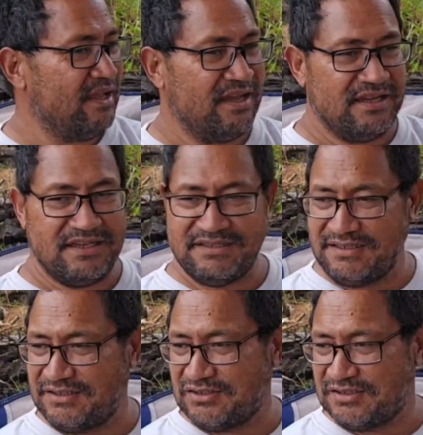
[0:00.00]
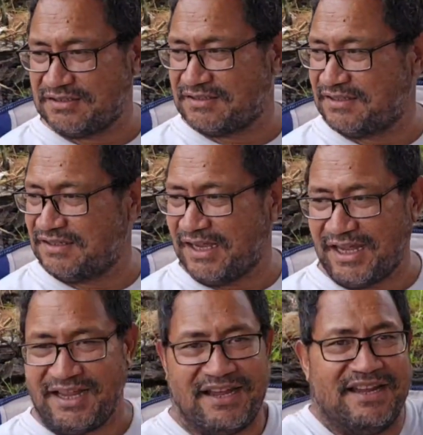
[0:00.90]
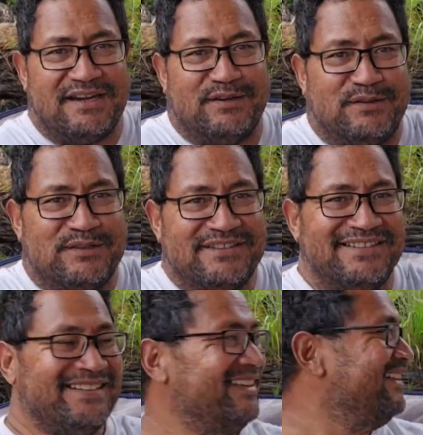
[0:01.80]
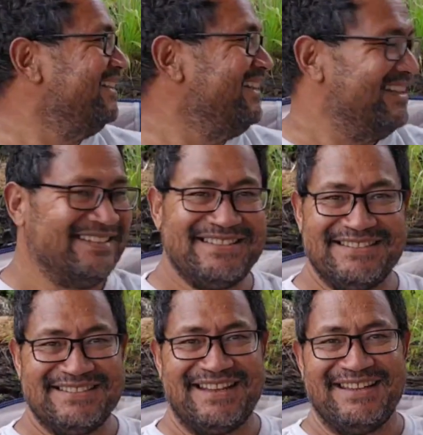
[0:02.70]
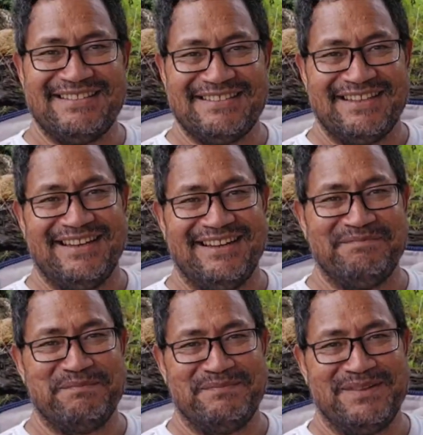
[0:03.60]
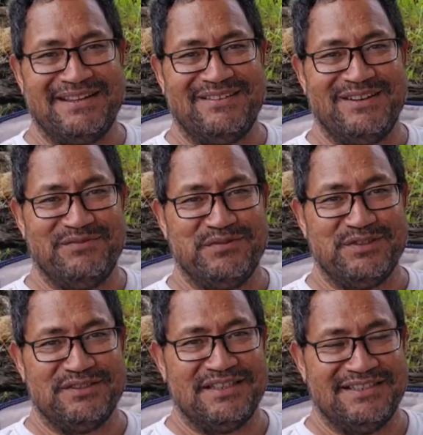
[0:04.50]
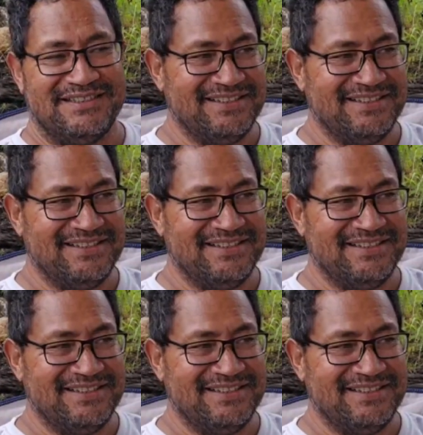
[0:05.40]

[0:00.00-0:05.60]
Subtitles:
Yeah, it just I don't know. It's just like sitting on Ifluk,